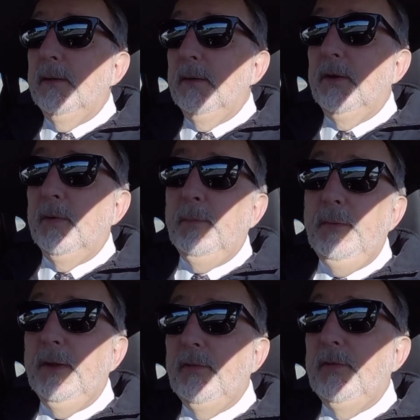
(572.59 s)
Gosh, I believe
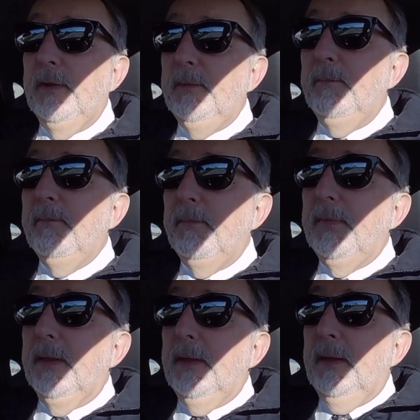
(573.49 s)
that's
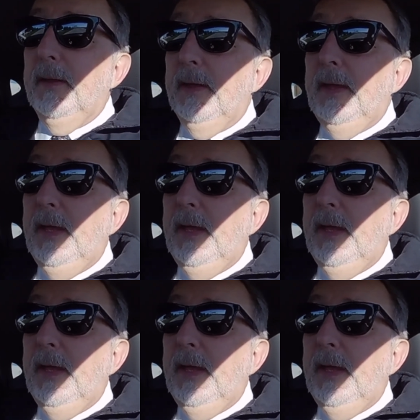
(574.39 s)
in